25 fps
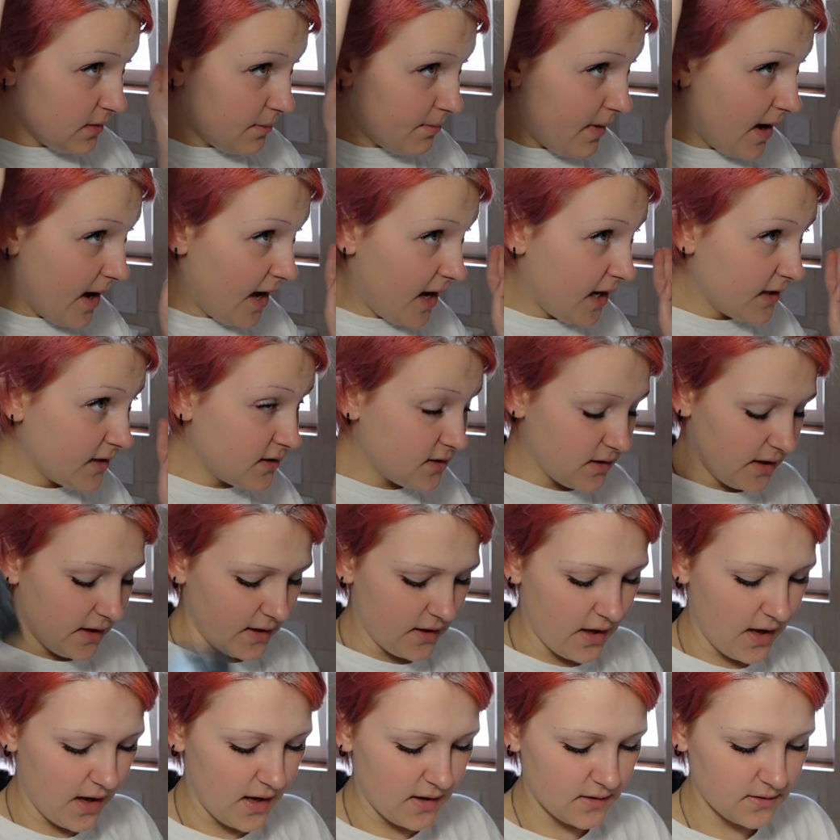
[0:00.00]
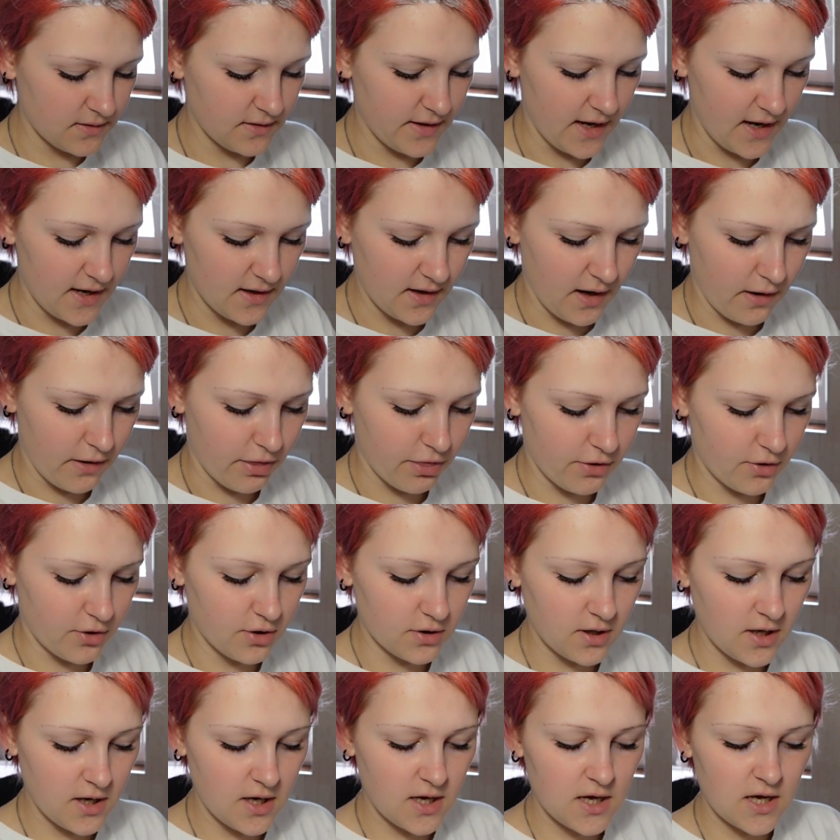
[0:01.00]
and then I
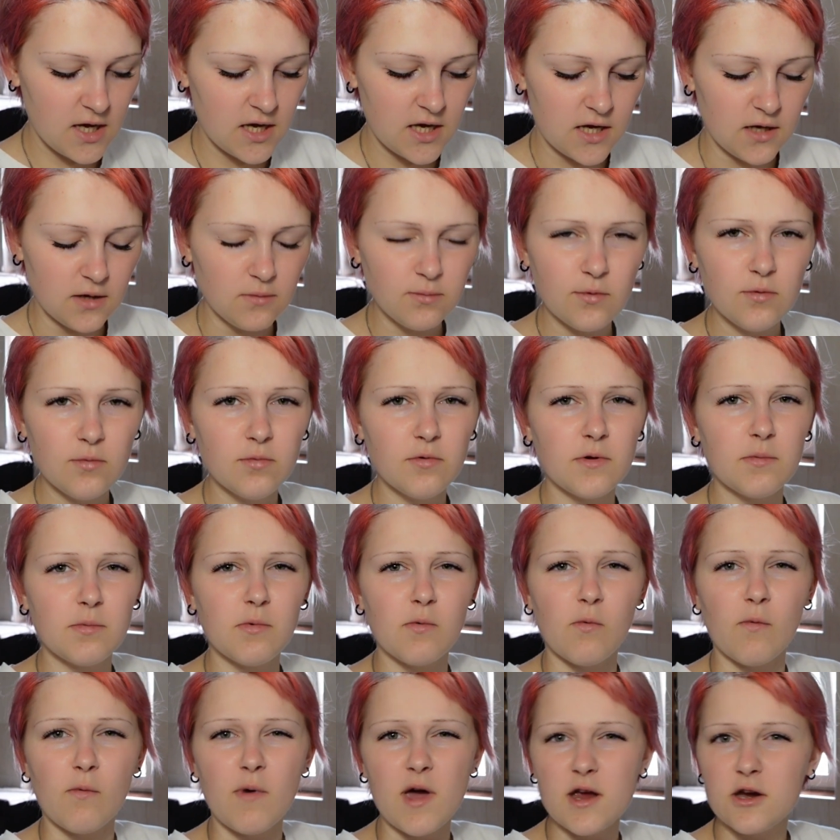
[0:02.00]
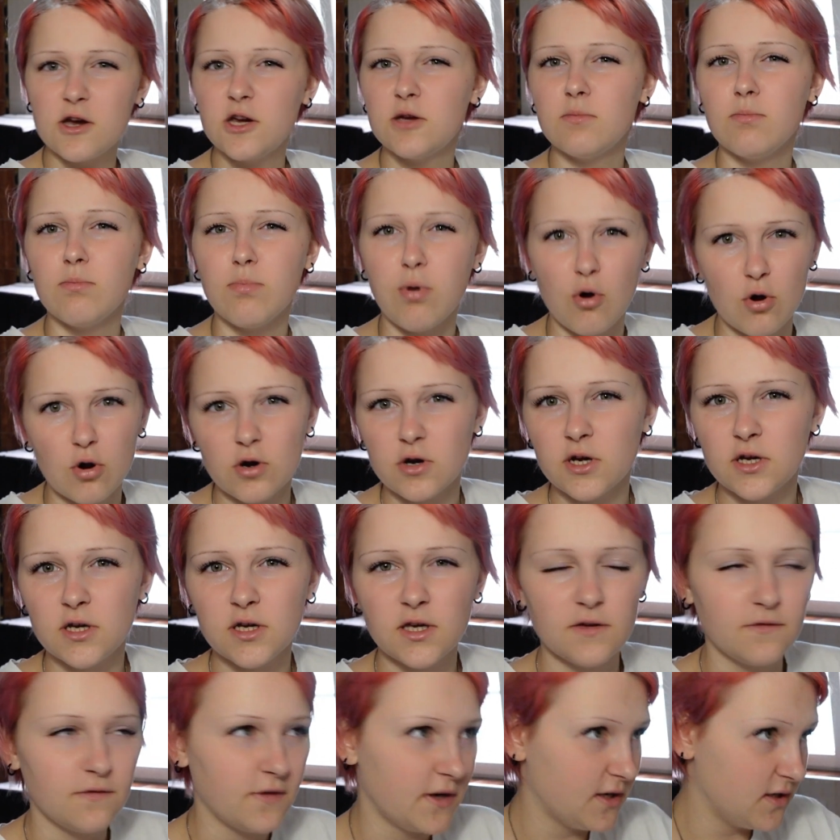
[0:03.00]
thought it would be very boring
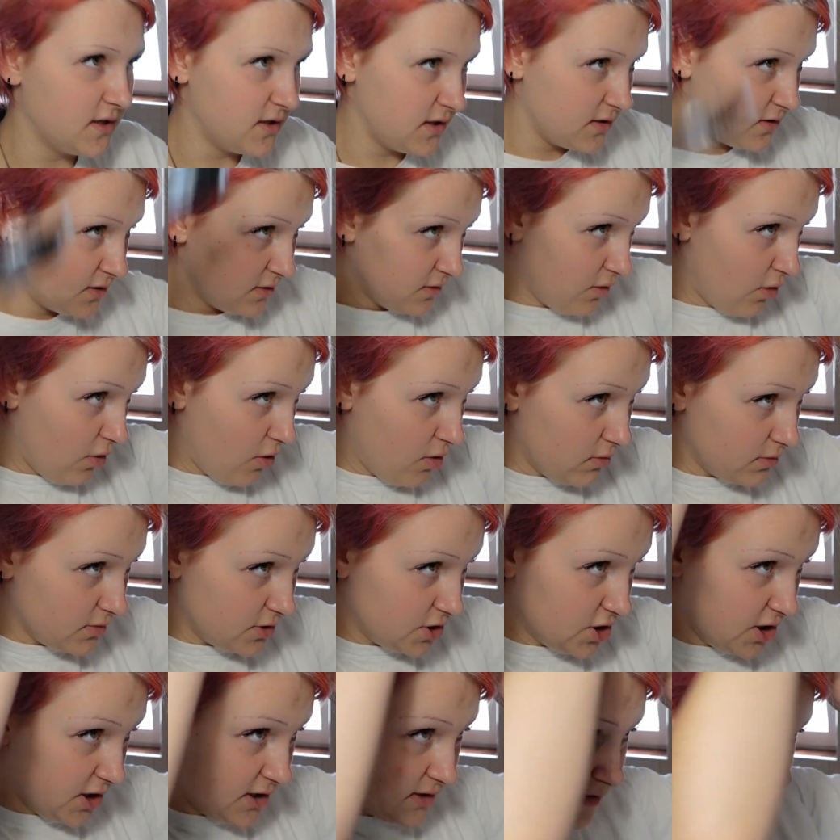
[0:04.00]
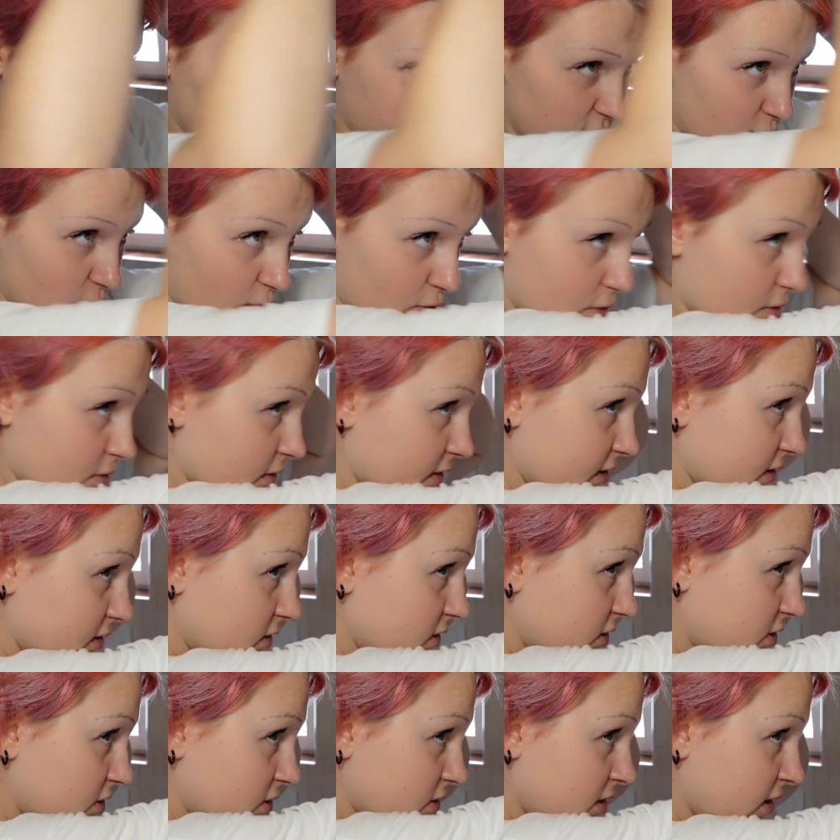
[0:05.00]
if I did just
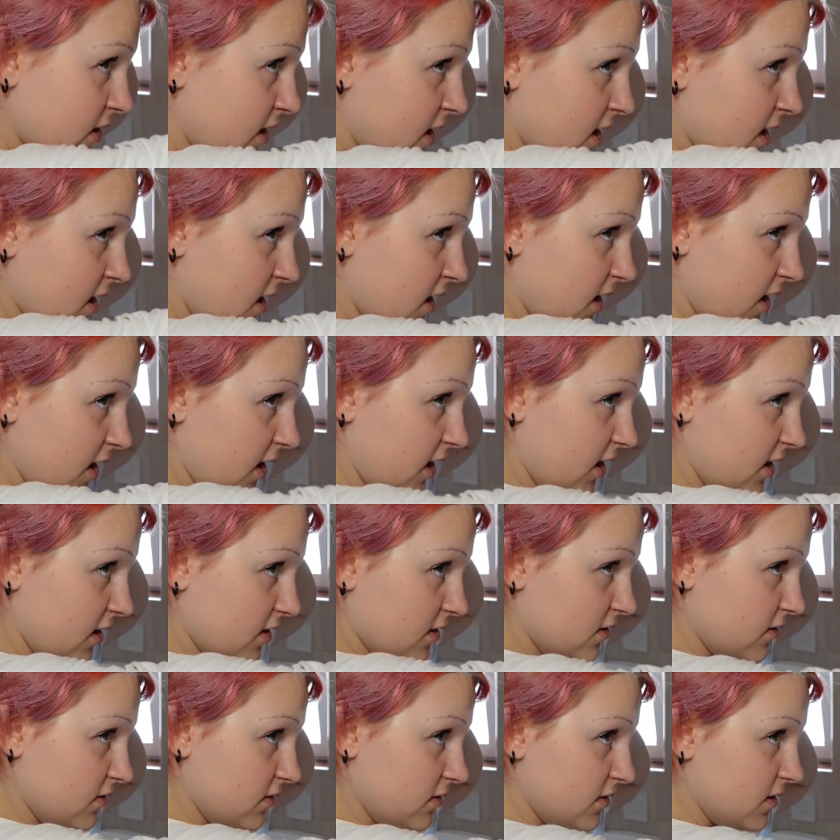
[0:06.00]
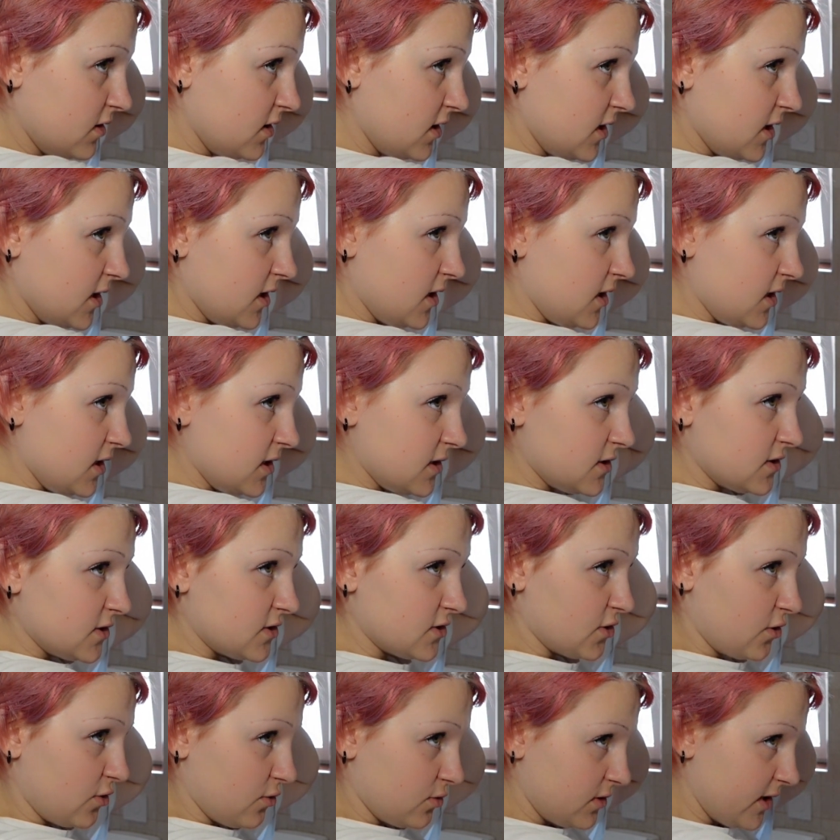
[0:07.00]
orange hair.
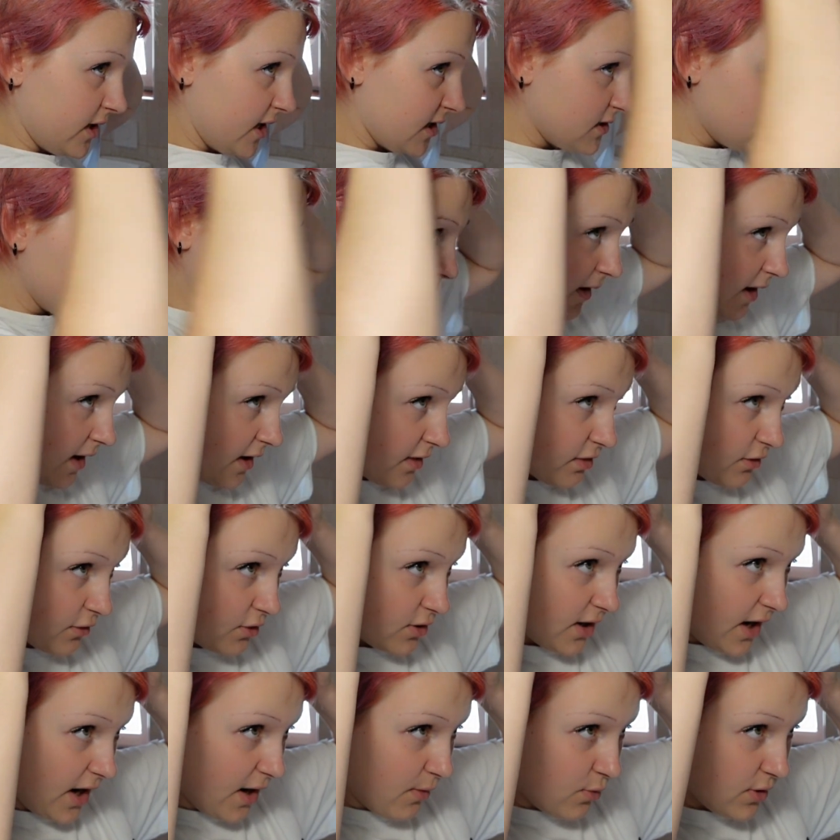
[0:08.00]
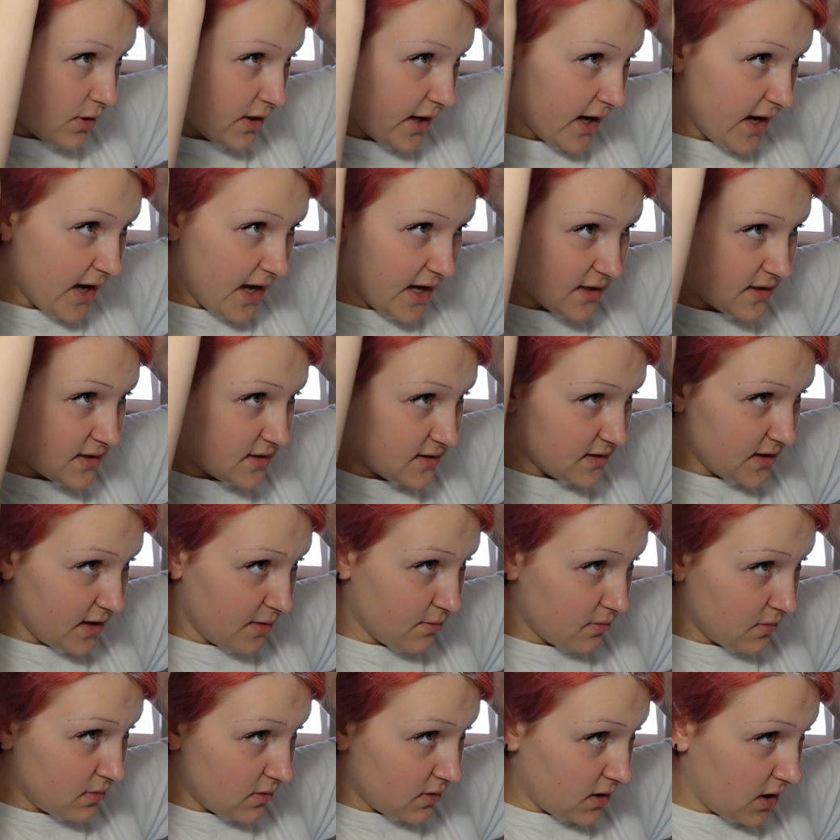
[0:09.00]
So that's why I thought I want to add
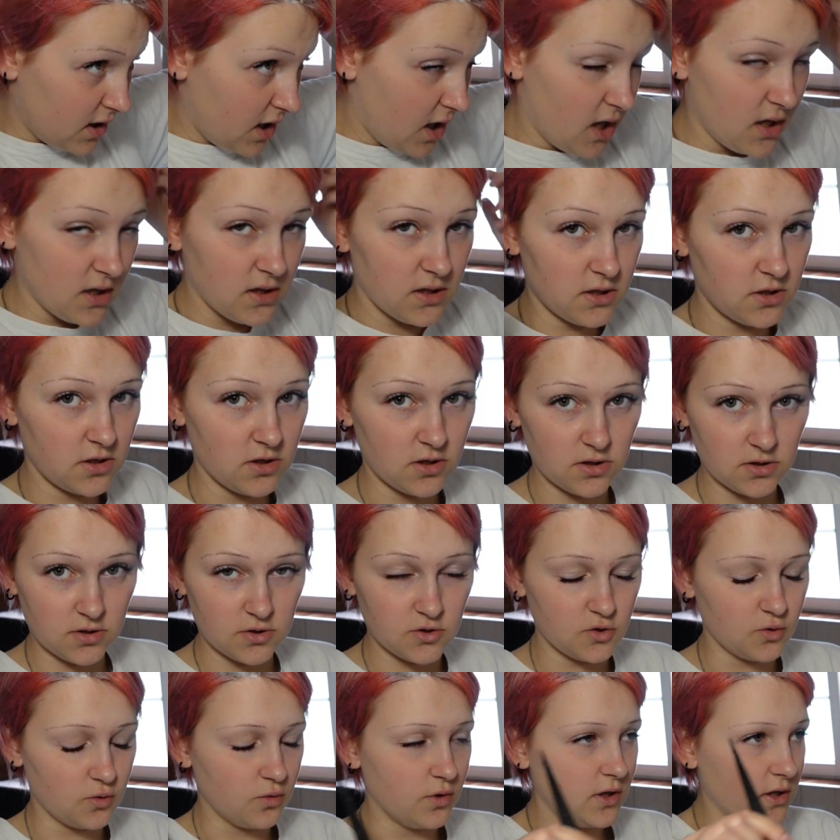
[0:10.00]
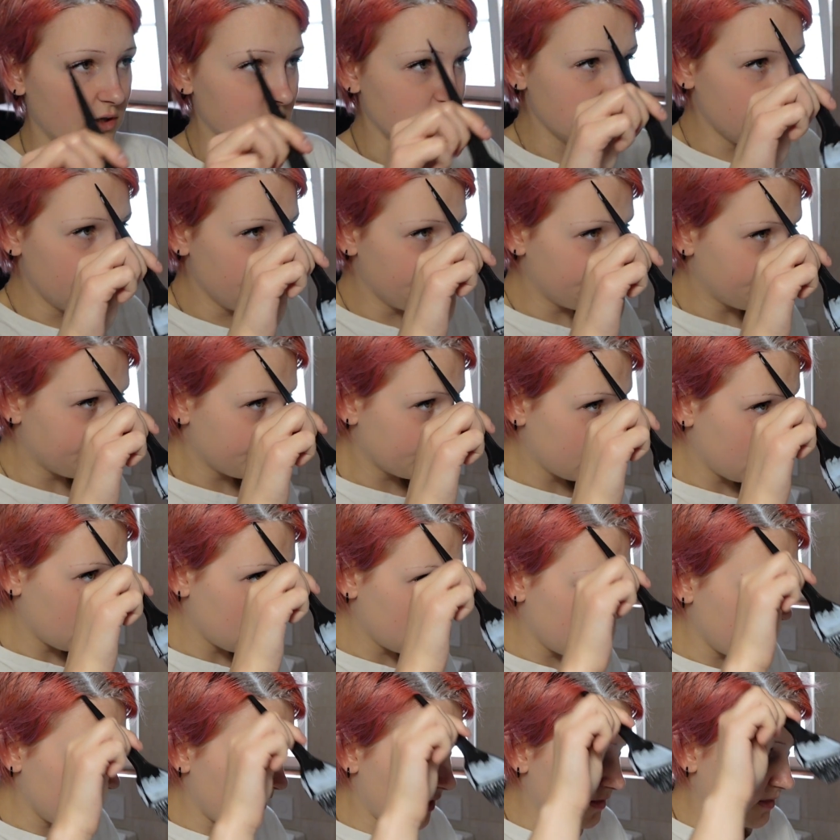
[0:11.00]
some color to it.
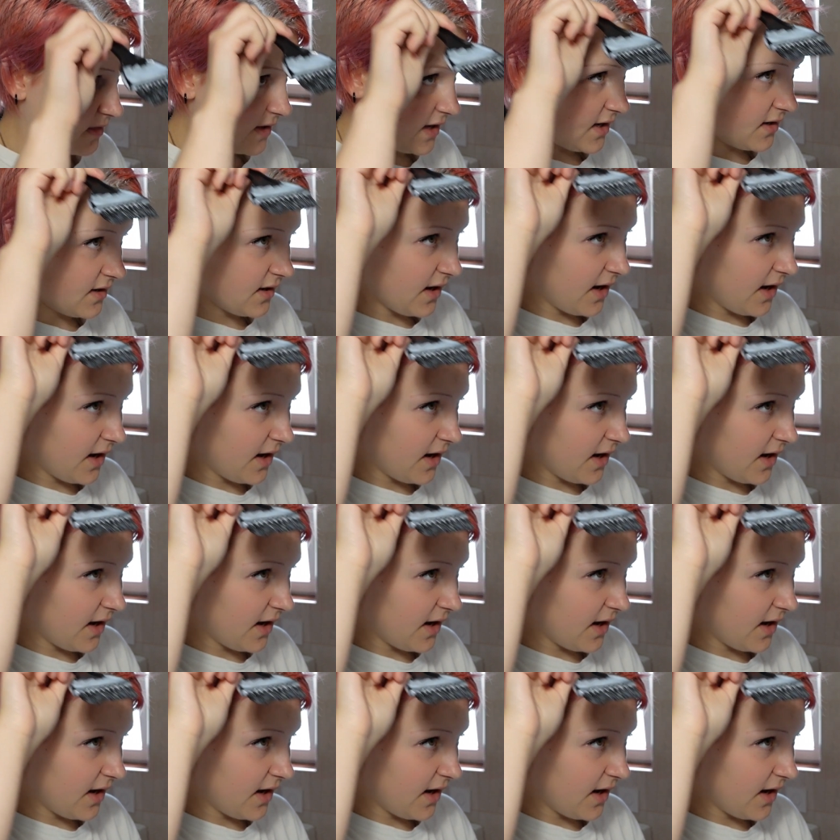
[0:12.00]
And then